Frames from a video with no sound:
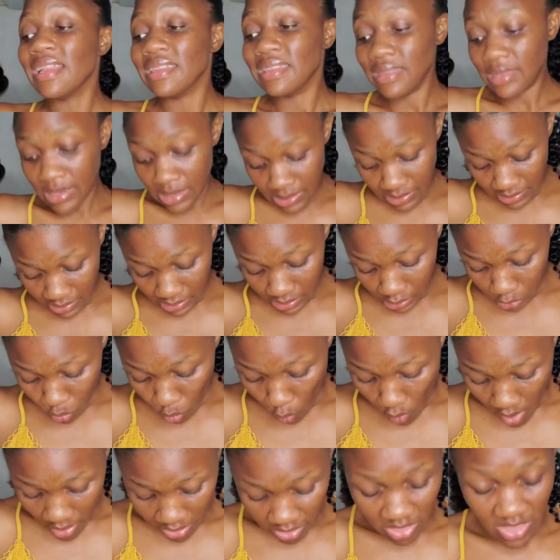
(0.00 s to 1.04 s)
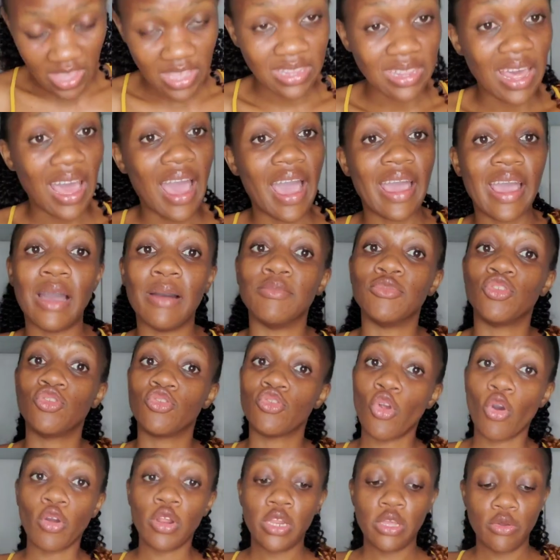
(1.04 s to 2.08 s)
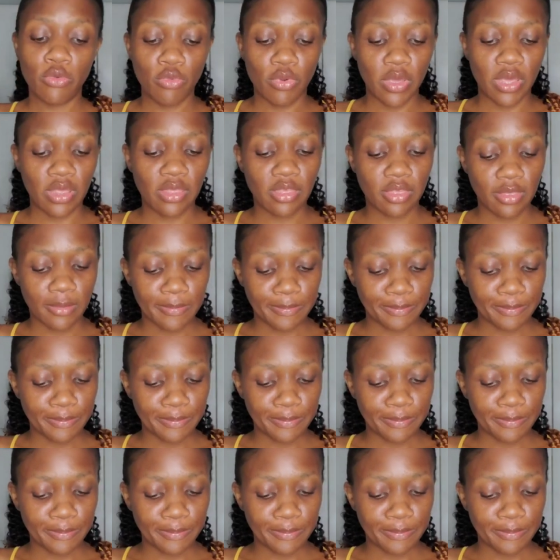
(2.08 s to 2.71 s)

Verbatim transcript: this is one thing that i am struggling with